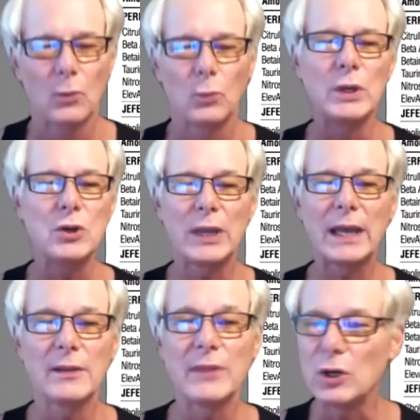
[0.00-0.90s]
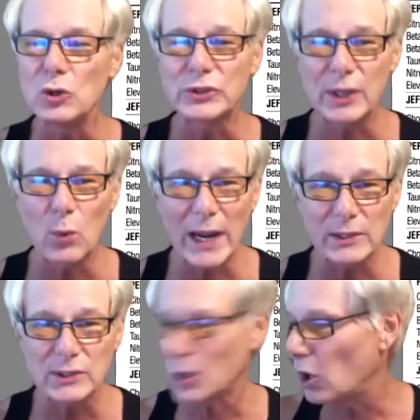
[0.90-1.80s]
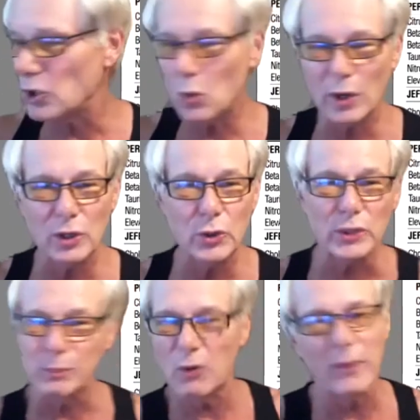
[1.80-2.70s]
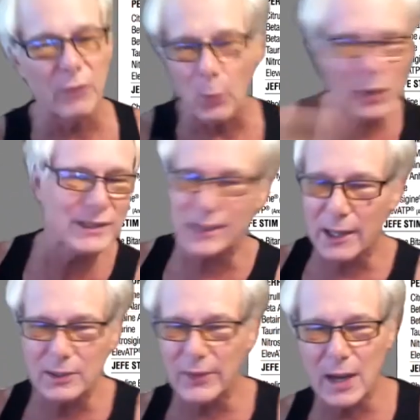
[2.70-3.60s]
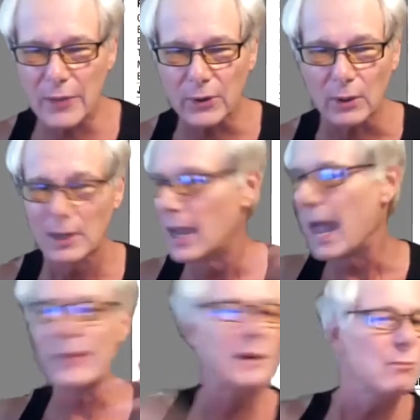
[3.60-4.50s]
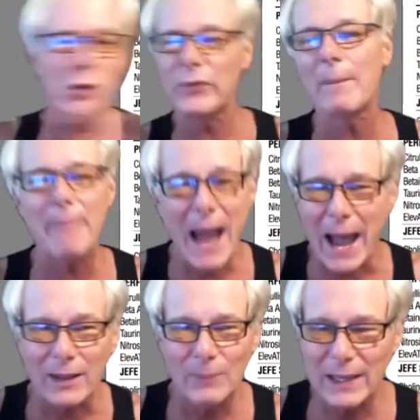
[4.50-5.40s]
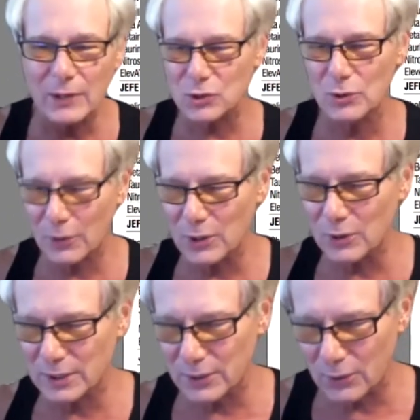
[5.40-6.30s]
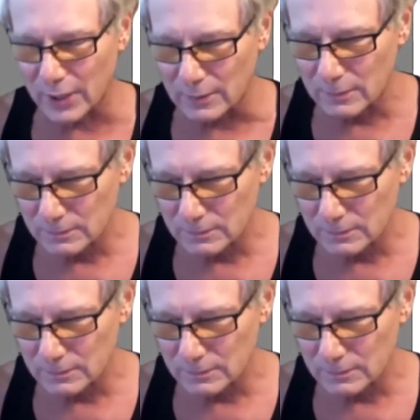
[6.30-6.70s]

When you get in there and you see weights, all you want to do is move them from one side to the other and then move them back because you know you can do it.